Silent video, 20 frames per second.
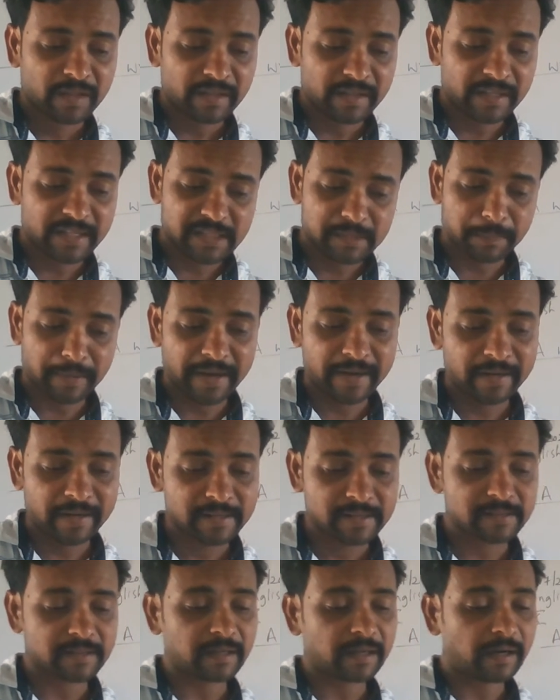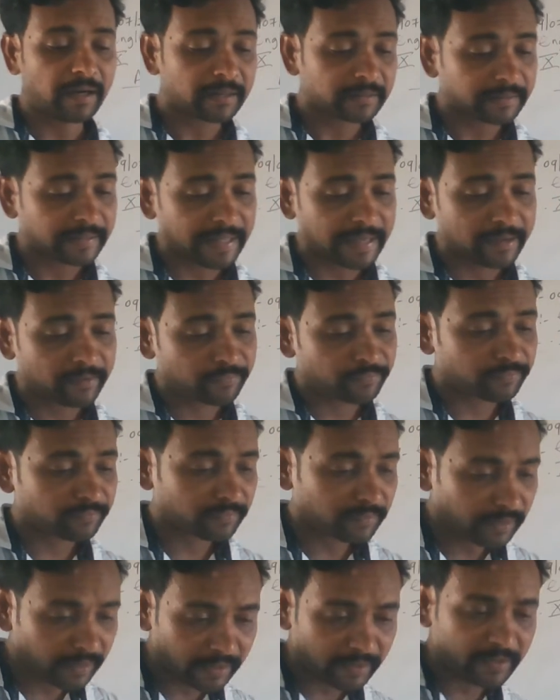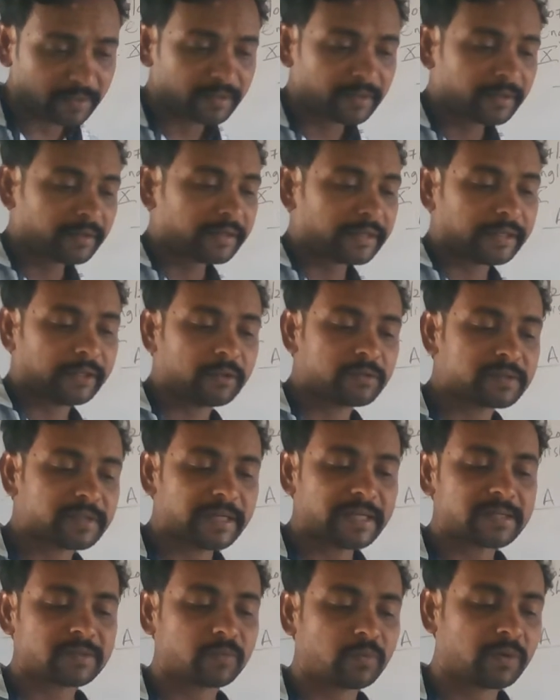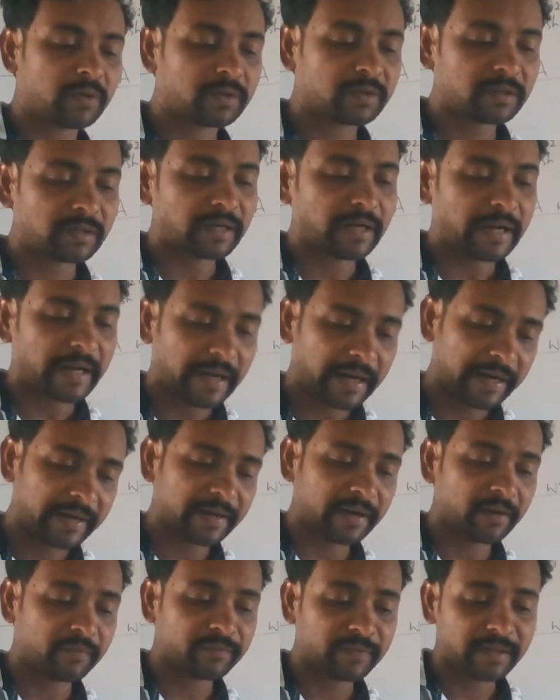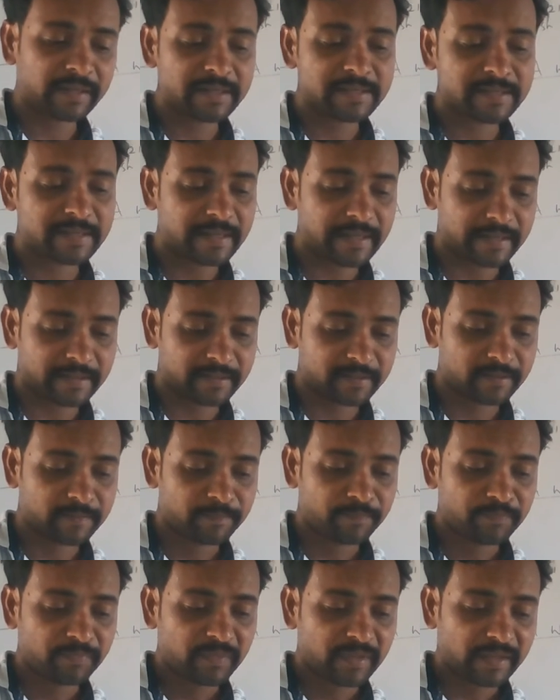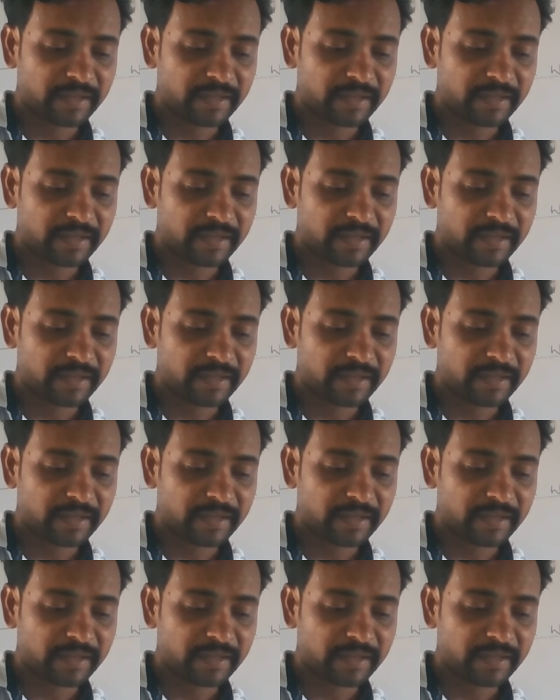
He spent his earth life in useless work, and after his death,